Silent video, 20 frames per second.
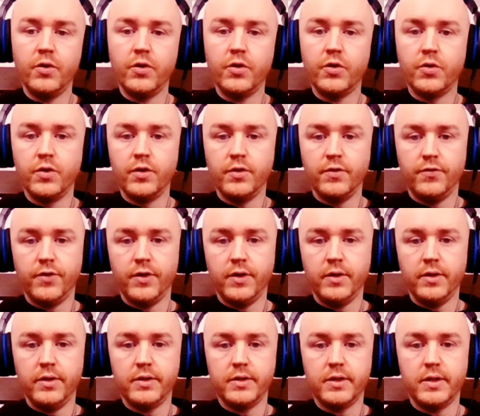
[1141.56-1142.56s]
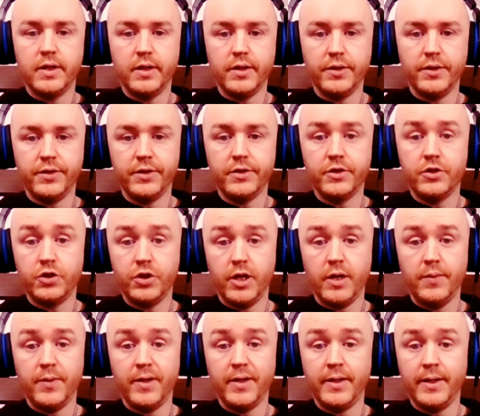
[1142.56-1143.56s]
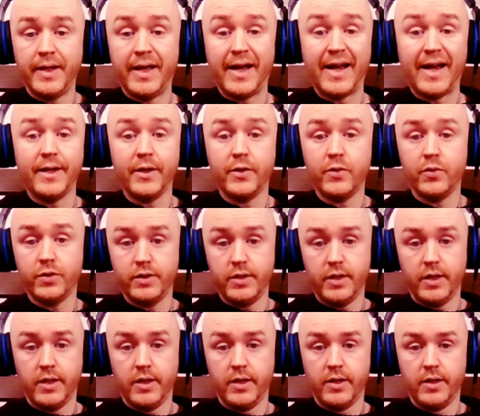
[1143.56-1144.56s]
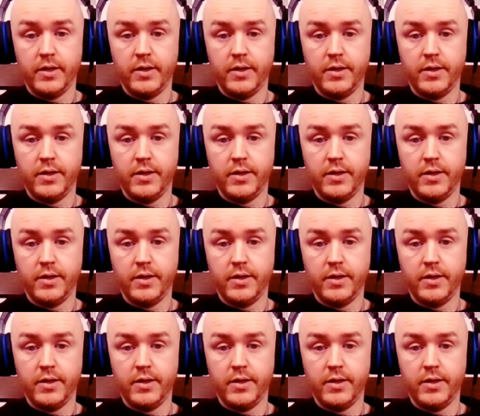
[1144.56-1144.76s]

what you're going to feel is guilt and shame and inadequacy.